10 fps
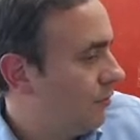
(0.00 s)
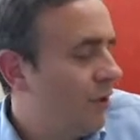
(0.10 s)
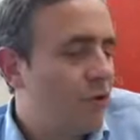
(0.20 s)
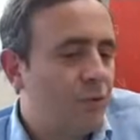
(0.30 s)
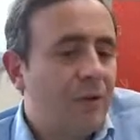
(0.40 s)

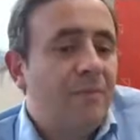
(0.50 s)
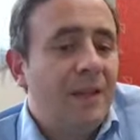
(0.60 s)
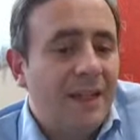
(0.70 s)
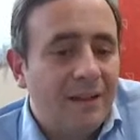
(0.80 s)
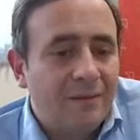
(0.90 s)
Which would
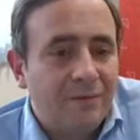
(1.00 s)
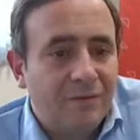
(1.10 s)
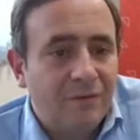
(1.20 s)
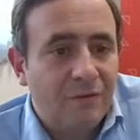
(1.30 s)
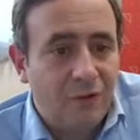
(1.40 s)
mean,
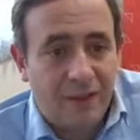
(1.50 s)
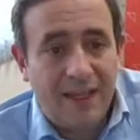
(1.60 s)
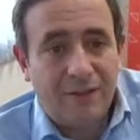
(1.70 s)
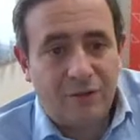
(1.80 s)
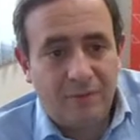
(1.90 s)
for
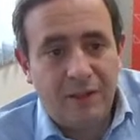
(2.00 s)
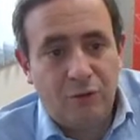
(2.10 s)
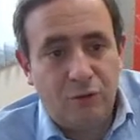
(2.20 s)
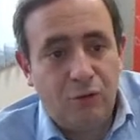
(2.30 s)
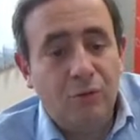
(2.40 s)
that to
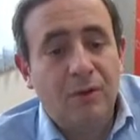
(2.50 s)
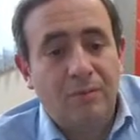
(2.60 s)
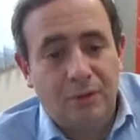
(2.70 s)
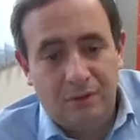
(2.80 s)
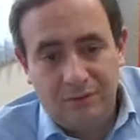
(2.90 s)
be
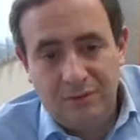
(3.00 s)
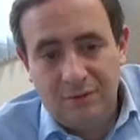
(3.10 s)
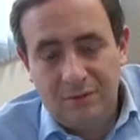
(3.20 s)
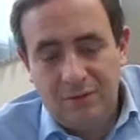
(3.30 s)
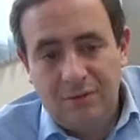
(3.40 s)
doable,
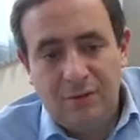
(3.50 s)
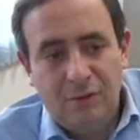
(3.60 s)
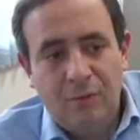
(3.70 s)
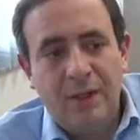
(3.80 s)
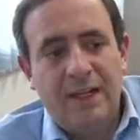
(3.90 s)

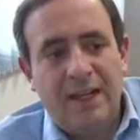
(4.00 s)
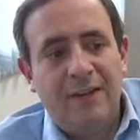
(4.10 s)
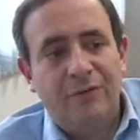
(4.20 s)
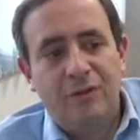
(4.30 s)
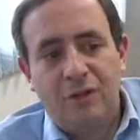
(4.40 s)
we'd
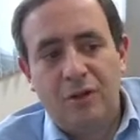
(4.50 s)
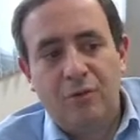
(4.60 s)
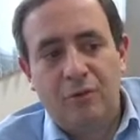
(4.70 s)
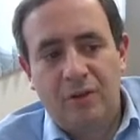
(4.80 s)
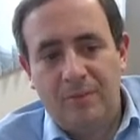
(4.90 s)
have to
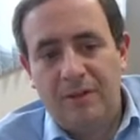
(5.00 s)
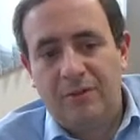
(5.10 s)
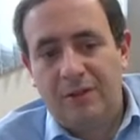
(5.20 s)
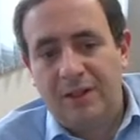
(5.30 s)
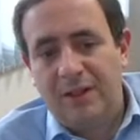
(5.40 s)
know who
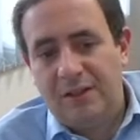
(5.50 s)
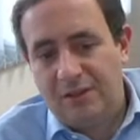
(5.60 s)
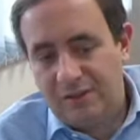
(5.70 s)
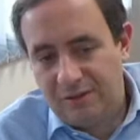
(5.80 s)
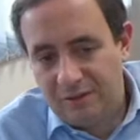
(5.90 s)
Dmitry
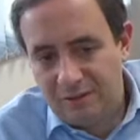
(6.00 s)
is.